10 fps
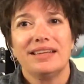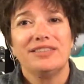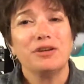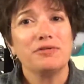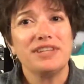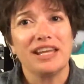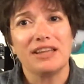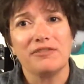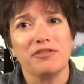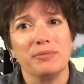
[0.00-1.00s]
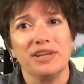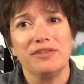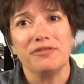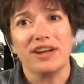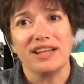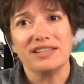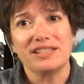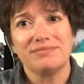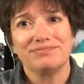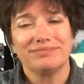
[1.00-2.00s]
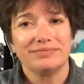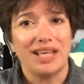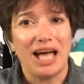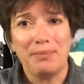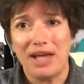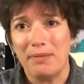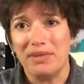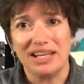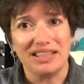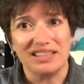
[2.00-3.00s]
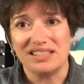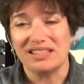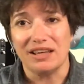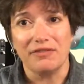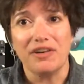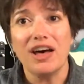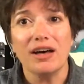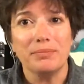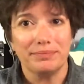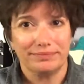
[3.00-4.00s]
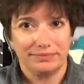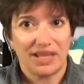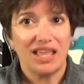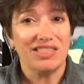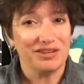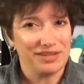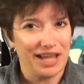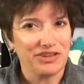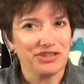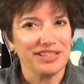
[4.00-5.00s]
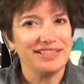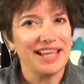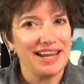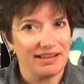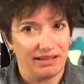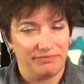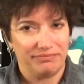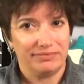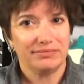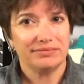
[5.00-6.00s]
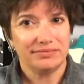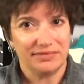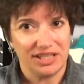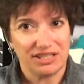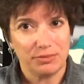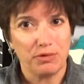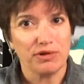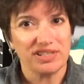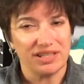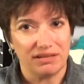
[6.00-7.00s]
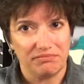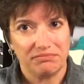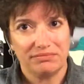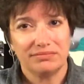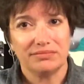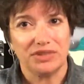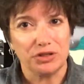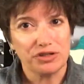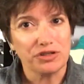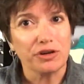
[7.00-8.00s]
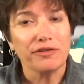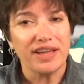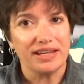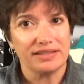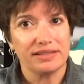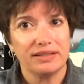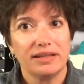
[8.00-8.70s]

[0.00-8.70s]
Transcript: Don't take it from me, friends. I'm not making this stuff up. There's actually data that supports it. There's surveys.